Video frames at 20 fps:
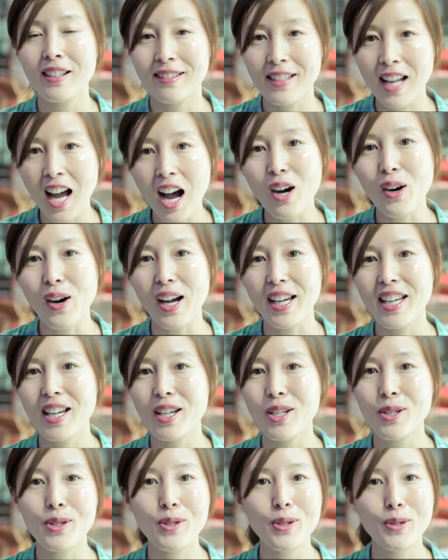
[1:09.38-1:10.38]
now I
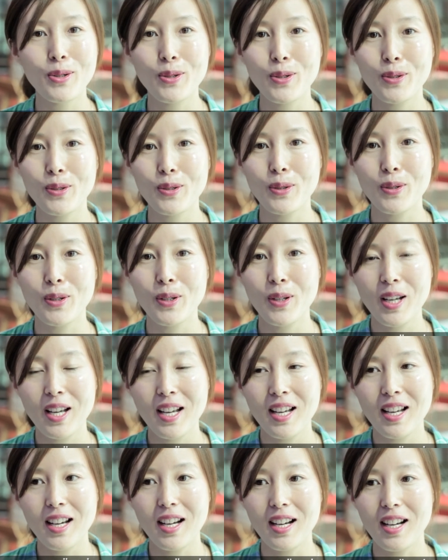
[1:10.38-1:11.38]
can do
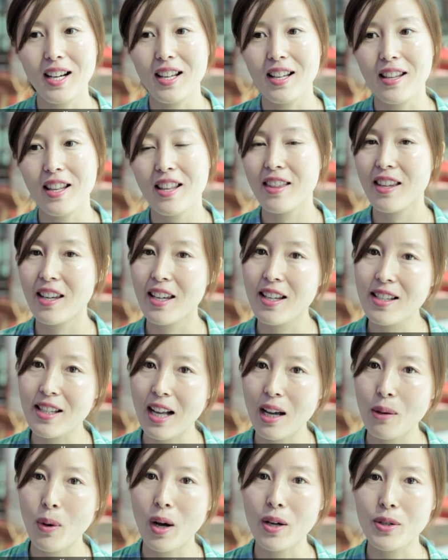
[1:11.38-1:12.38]
the things
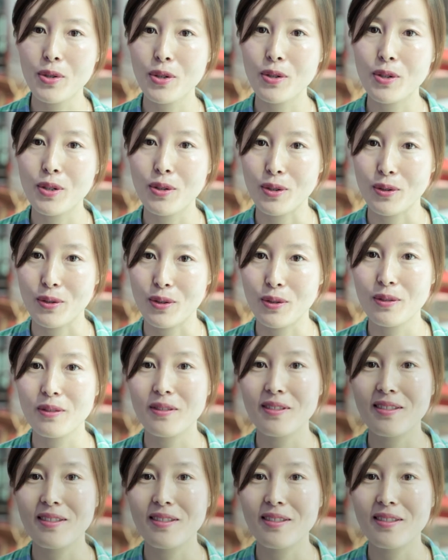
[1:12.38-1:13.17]
I want to do.